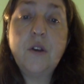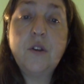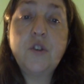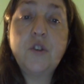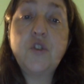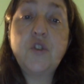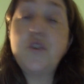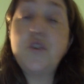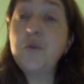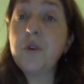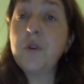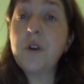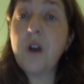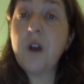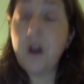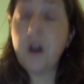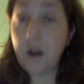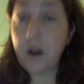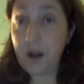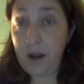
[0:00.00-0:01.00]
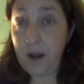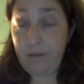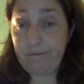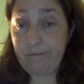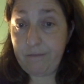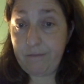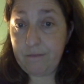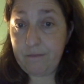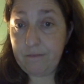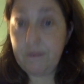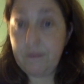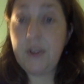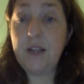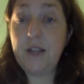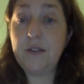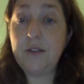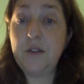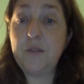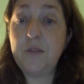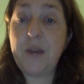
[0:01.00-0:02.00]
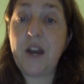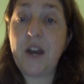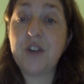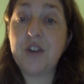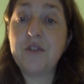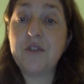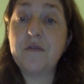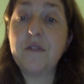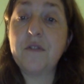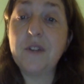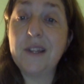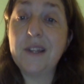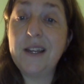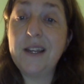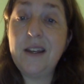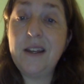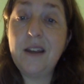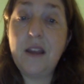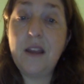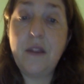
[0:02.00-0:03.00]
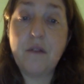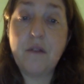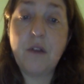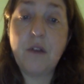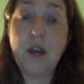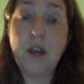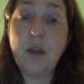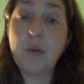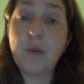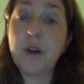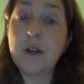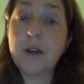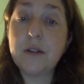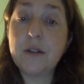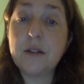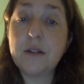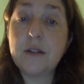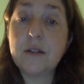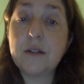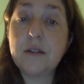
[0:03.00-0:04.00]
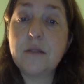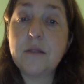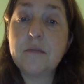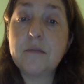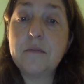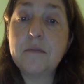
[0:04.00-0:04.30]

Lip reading: Stuart Hardy exudes passion for lit and the writing process.